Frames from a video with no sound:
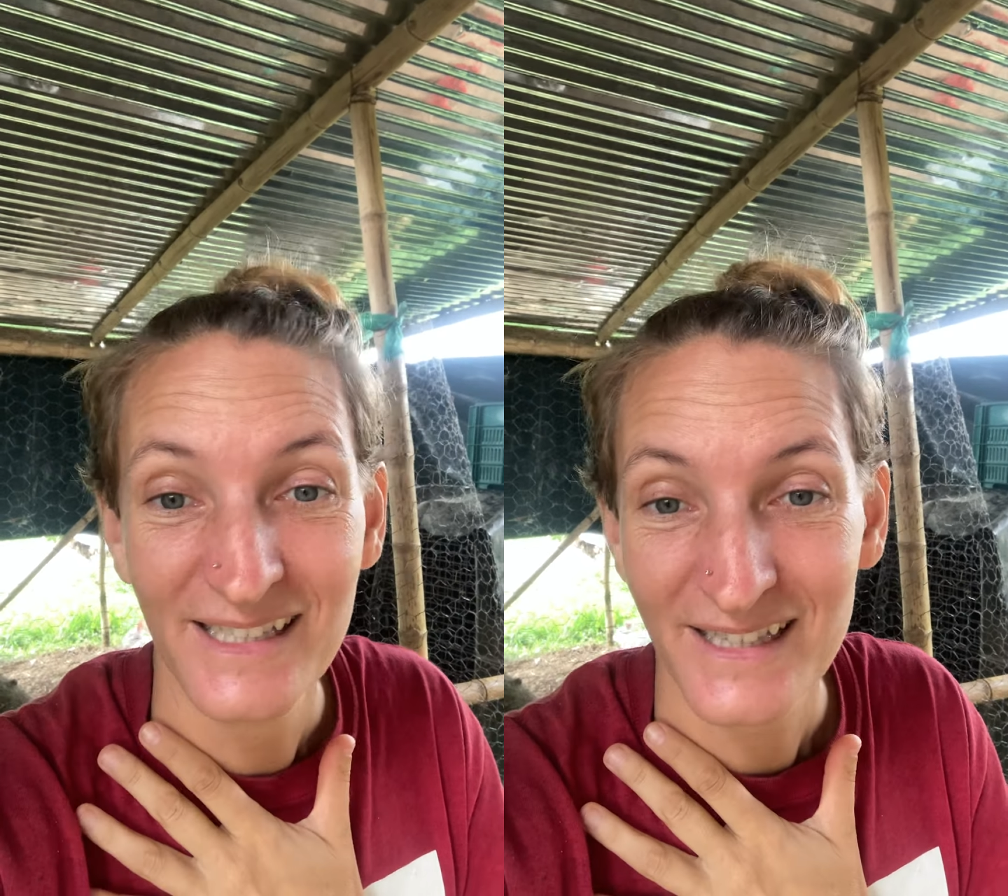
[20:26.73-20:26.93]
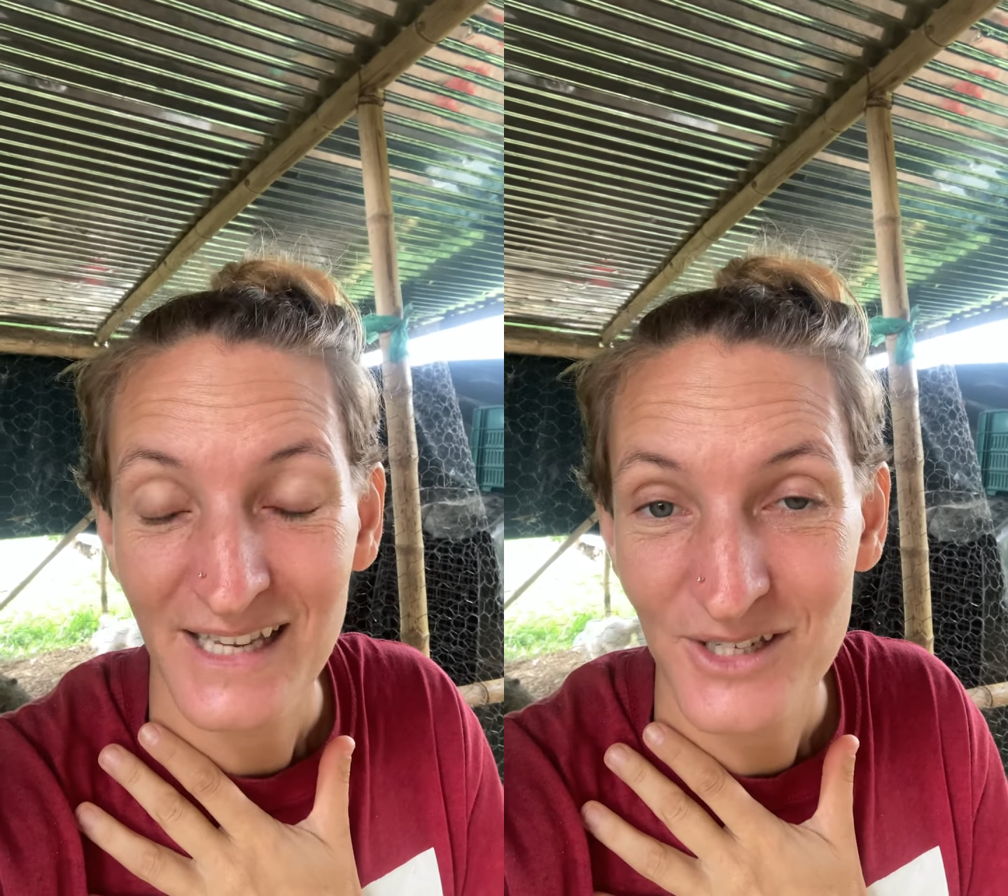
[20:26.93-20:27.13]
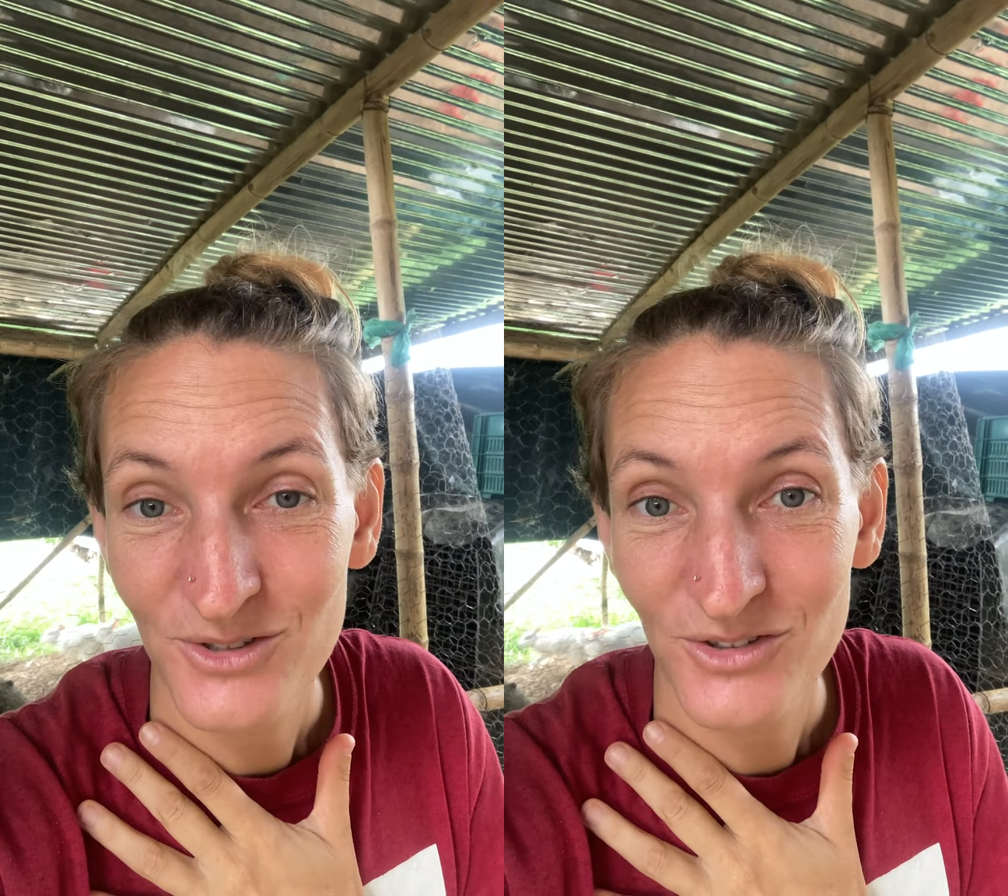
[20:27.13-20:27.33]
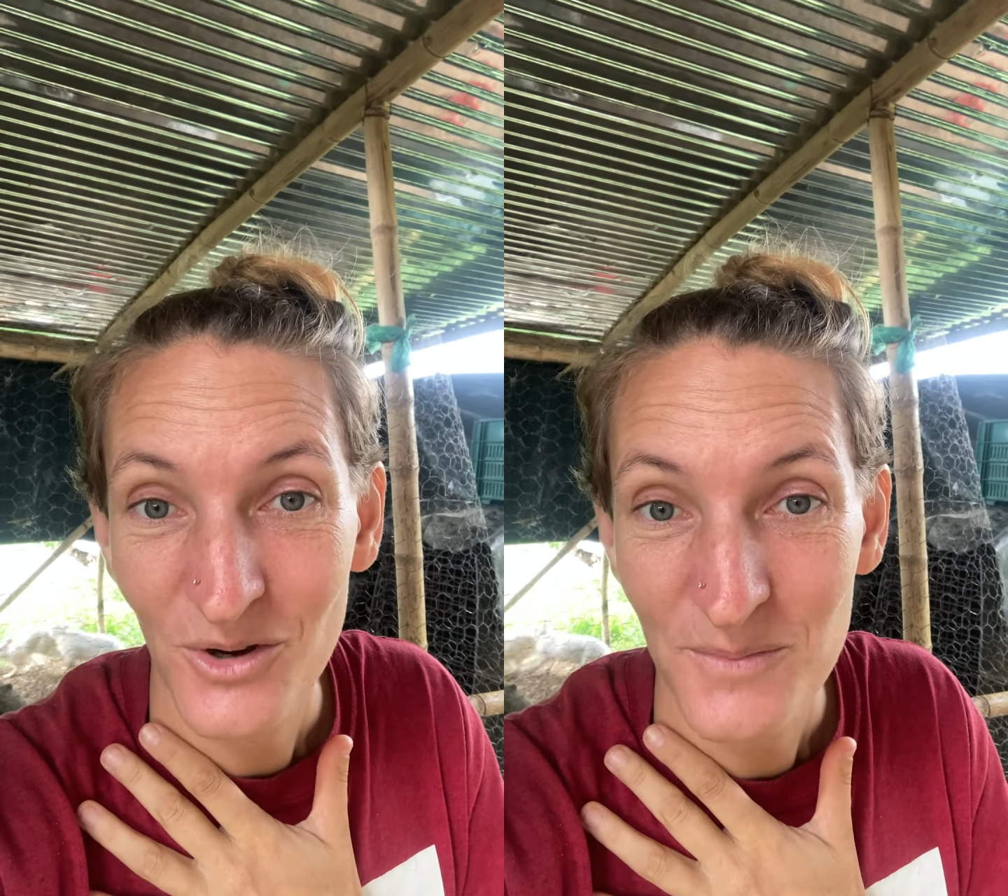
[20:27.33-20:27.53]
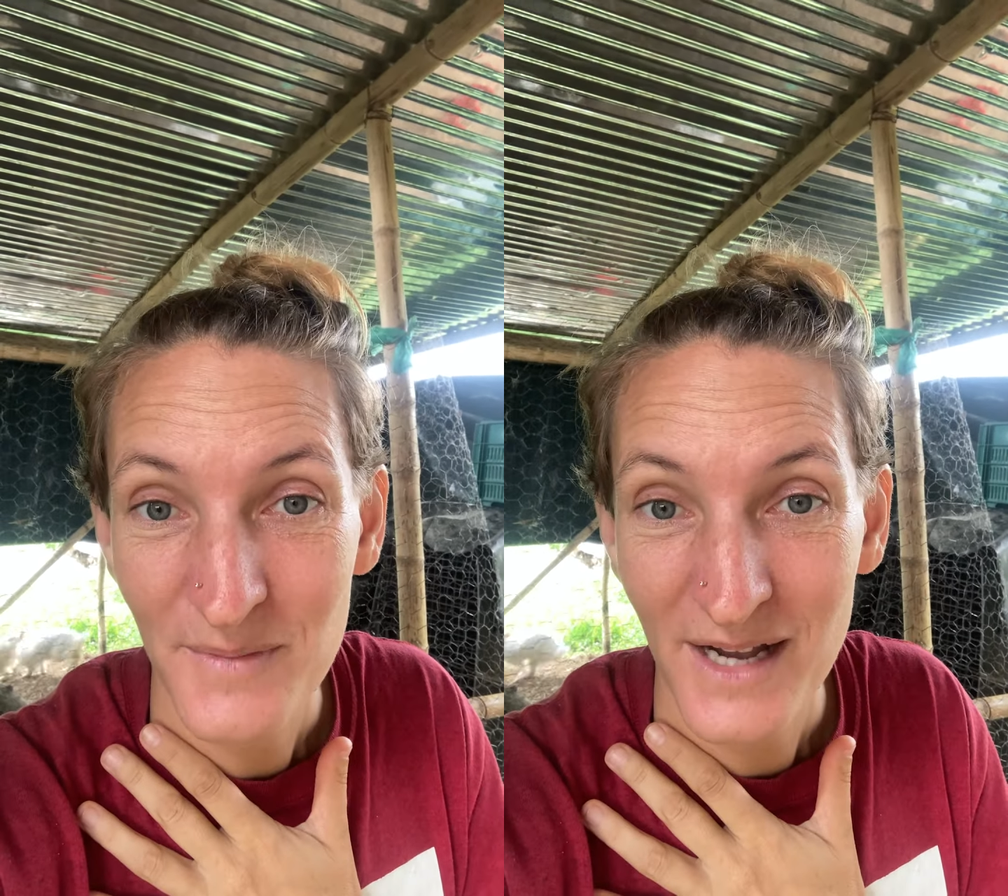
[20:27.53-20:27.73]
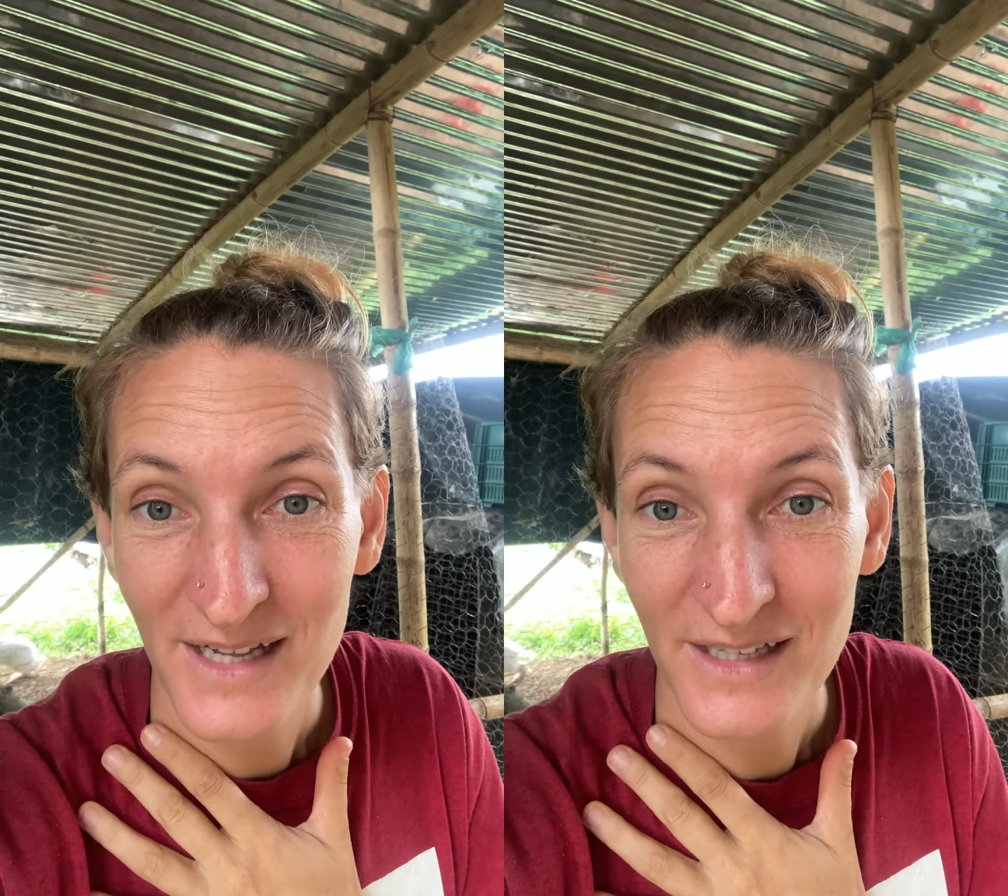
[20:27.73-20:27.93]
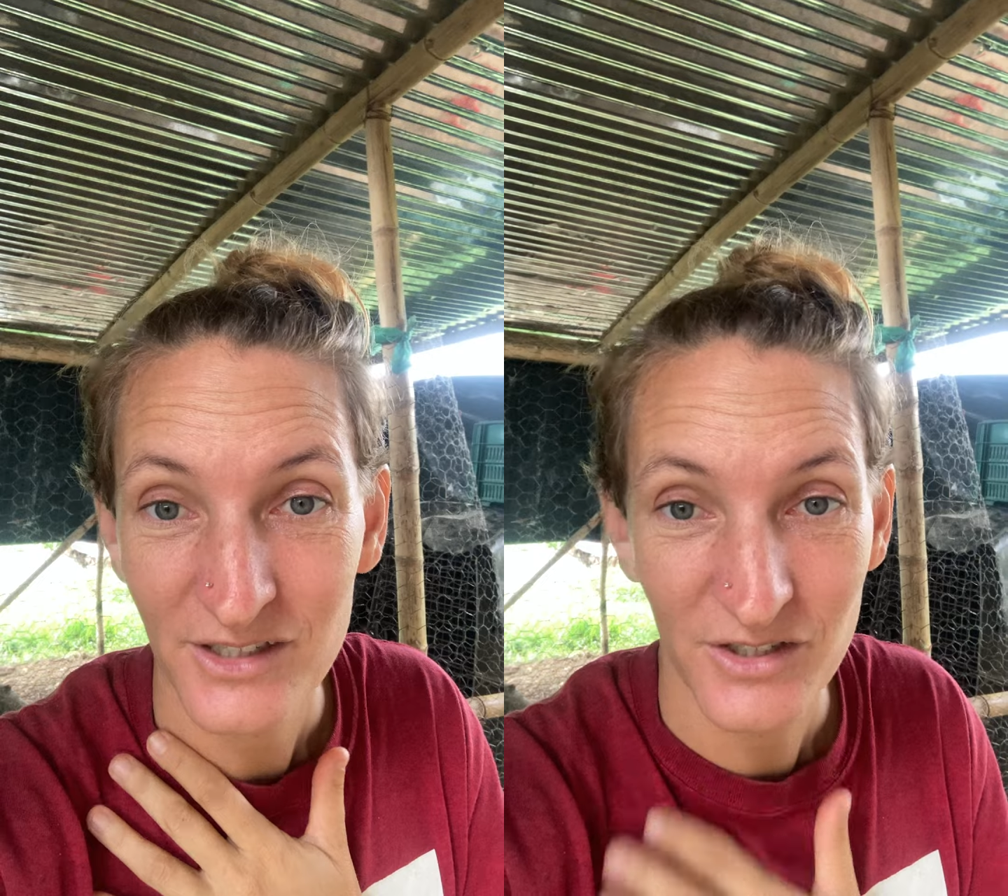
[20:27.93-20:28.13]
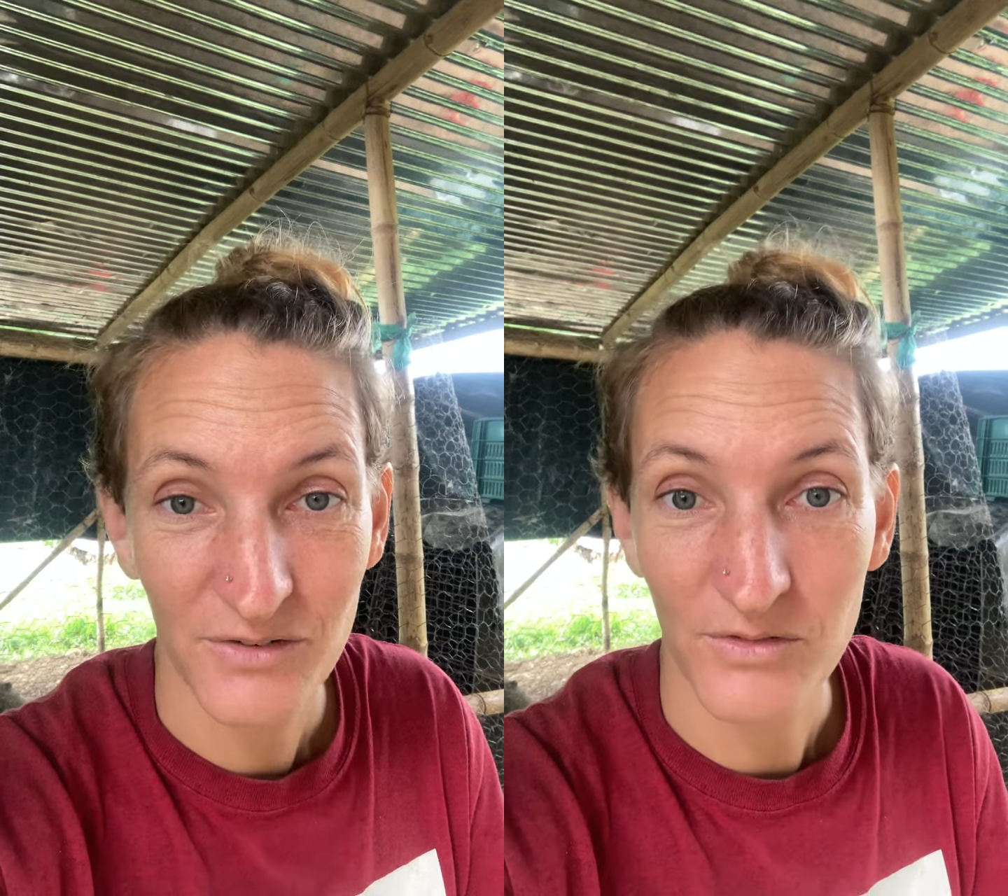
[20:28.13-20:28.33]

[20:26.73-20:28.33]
Thank you so much